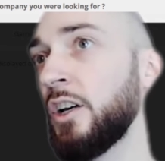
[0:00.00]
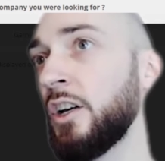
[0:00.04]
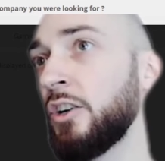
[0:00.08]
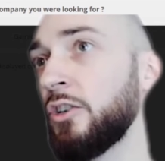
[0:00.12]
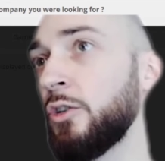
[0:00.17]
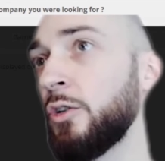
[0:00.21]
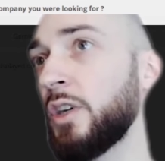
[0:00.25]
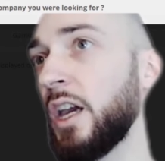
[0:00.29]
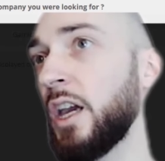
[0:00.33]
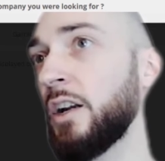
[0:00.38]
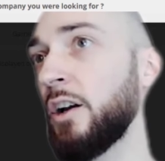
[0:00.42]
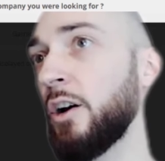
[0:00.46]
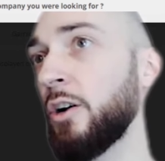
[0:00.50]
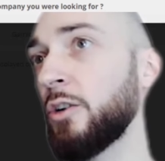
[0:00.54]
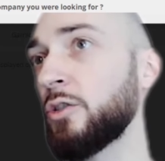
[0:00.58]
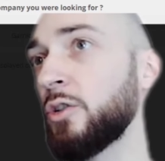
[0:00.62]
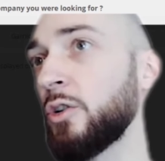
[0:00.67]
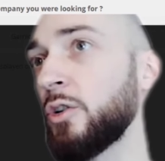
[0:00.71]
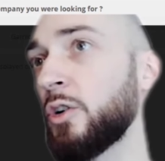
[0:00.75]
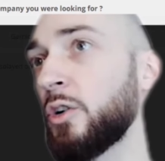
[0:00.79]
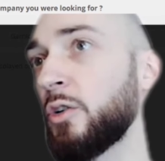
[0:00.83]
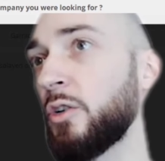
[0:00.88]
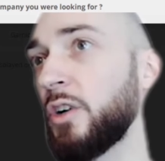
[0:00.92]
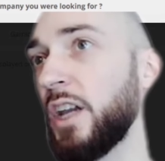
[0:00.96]
you can also
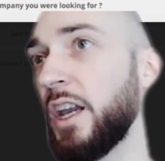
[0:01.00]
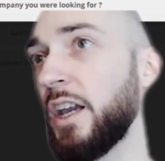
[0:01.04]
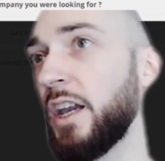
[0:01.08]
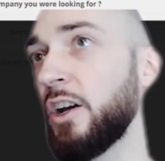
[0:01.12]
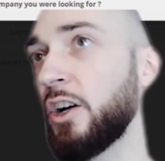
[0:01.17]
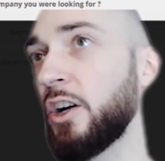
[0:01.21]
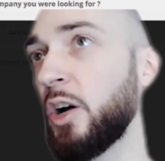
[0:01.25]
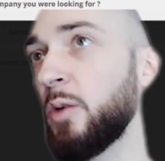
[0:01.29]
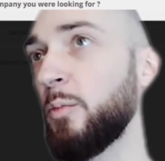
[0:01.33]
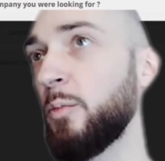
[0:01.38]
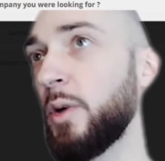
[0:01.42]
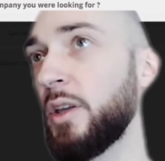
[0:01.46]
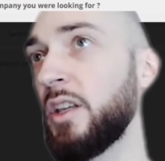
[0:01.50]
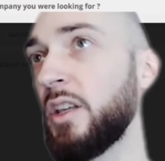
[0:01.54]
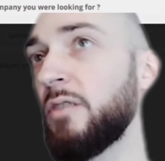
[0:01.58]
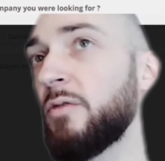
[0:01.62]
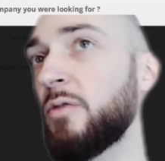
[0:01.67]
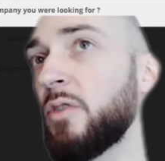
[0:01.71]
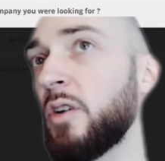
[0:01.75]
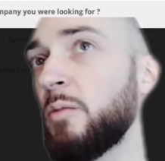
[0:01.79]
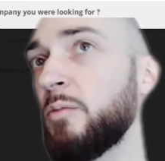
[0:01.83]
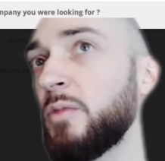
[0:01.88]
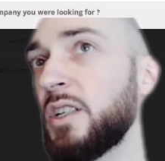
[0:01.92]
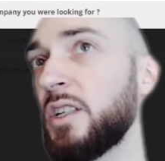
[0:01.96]
create a company
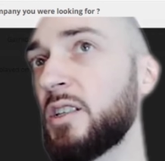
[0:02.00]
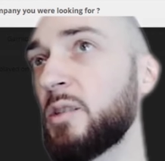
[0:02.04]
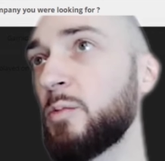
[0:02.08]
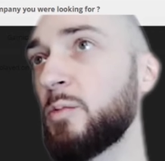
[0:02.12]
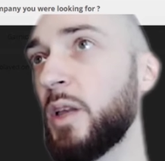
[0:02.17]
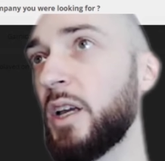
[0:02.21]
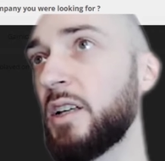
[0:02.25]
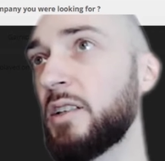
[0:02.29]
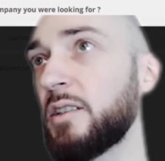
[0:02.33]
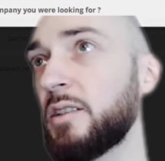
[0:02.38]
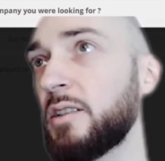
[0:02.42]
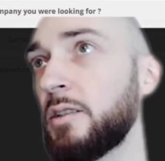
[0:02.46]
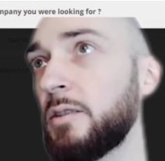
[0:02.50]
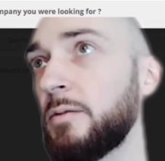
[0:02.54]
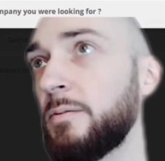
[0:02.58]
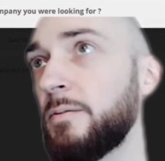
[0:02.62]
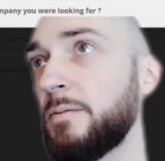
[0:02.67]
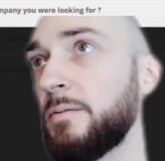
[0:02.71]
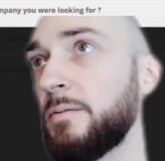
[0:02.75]
from this place.